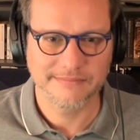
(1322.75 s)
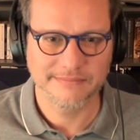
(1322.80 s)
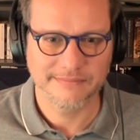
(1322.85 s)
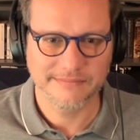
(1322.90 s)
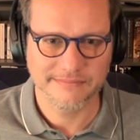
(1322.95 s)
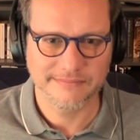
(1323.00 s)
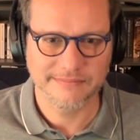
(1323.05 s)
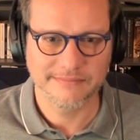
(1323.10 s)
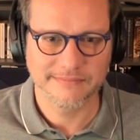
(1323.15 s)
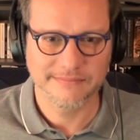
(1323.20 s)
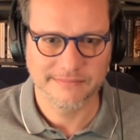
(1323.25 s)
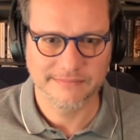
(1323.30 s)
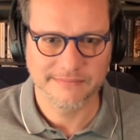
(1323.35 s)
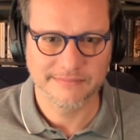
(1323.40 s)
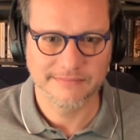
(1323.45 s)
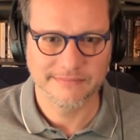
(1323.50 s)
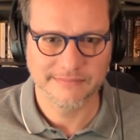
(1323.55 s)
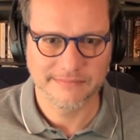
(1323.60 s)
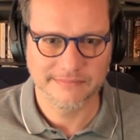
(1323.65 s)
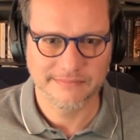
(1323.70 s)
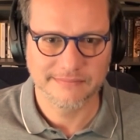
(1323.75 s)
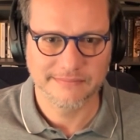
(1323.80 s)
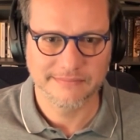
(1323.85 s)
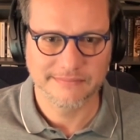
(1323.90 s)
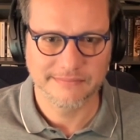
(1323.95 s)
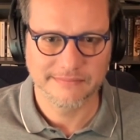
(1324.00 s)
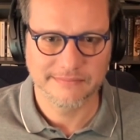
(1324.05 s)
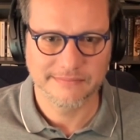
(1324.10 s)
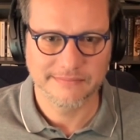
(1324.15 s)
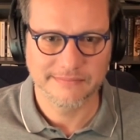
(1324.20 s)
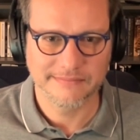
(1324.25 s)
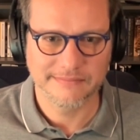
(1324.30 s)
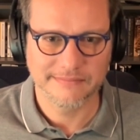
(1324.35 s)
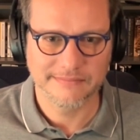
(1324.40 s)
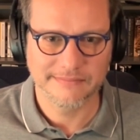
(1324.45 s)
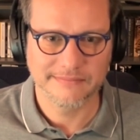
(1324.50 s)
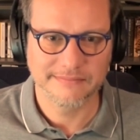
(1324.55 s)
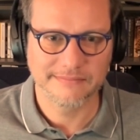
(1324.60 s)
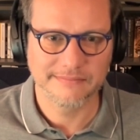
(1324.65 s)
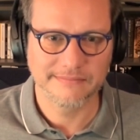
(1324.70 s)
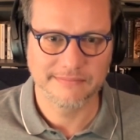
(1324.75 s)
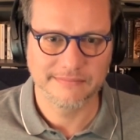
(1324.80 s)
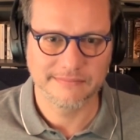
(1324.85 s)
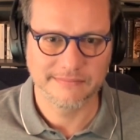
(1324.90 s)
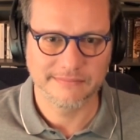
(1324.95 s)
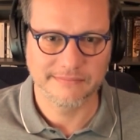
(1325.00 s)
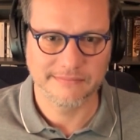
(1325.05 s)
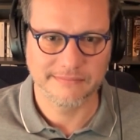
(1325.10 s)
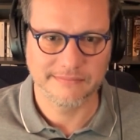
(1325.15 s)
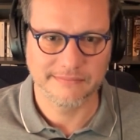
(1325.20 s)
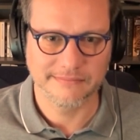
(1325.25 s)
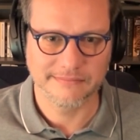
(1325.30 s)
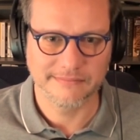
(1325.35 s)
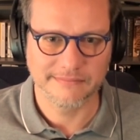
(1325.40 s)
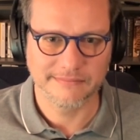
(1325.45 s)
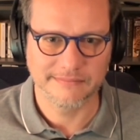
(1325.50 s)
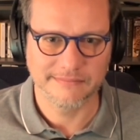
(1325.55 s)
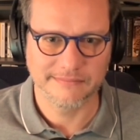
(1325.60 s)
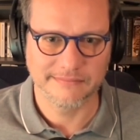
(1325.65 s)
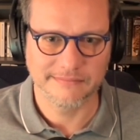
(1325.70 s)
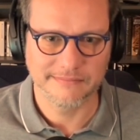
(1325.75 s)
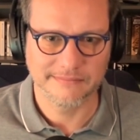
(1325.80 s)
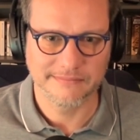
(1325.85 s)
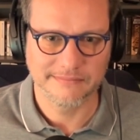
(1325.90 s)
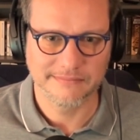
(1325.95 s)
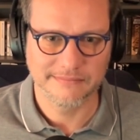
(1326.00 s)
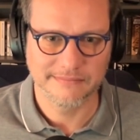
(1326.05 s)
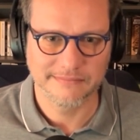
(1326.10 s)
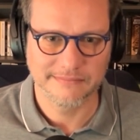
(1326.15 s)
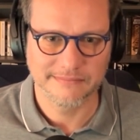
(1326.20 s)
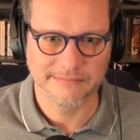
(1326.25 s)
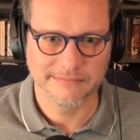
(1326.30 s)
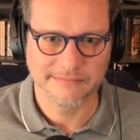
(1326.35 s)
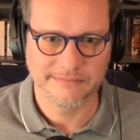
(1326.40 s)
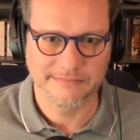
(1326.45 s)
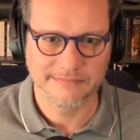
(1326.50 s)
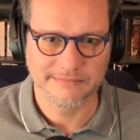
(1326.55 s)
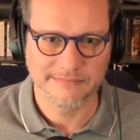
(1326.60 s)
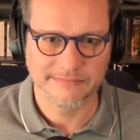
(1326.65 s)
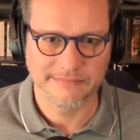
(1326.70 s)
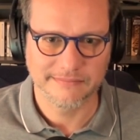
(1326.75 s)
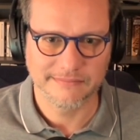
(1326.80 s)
No words are spoken by the person on screen.